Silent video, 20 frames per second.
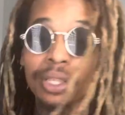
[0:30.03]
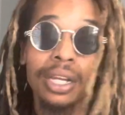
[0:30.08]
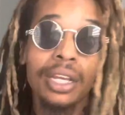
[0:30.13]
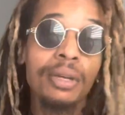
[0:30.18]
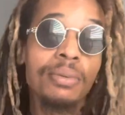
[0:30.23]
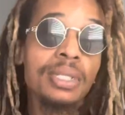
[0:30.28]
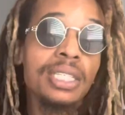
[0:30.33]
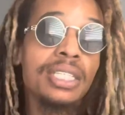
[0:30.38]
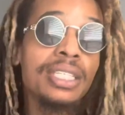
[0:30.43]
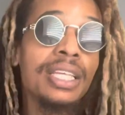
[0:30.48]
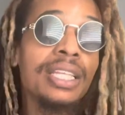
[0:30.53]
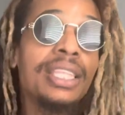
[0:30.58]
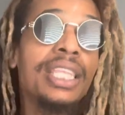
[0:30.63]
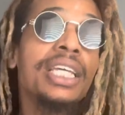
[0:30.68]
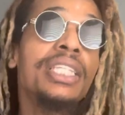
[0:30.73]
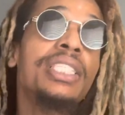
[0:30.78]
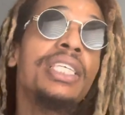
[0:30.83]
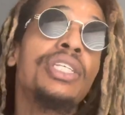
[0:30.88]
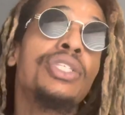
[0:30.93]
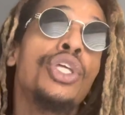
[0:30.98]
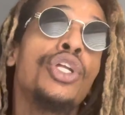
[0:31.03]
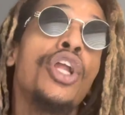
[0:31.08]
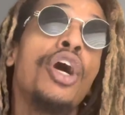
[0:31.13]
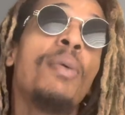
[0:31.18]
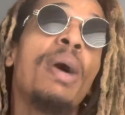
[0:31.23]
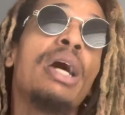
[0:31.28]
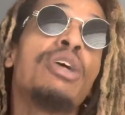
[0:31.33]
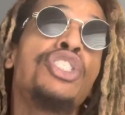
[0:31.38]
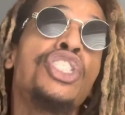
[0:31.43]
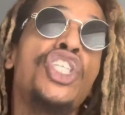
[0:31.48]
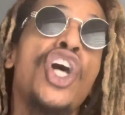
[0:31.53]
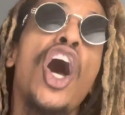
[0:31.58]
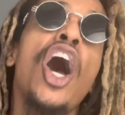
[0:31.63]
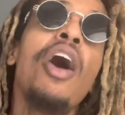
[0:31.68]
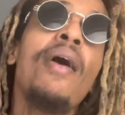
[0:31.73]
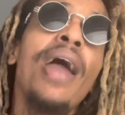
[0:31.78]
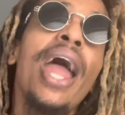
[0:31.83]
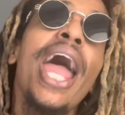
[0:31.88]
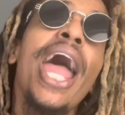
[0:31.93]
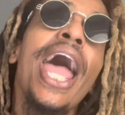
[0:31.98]
Lyricist, and this is the Noel
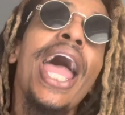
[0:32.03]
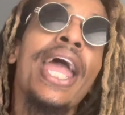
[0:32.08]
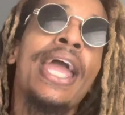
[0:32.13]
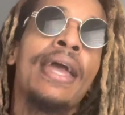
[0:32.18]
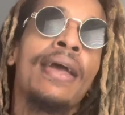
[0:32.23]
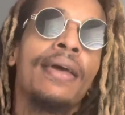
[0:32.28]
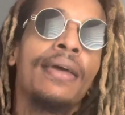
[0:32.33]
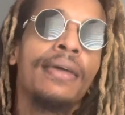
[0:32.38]
Story!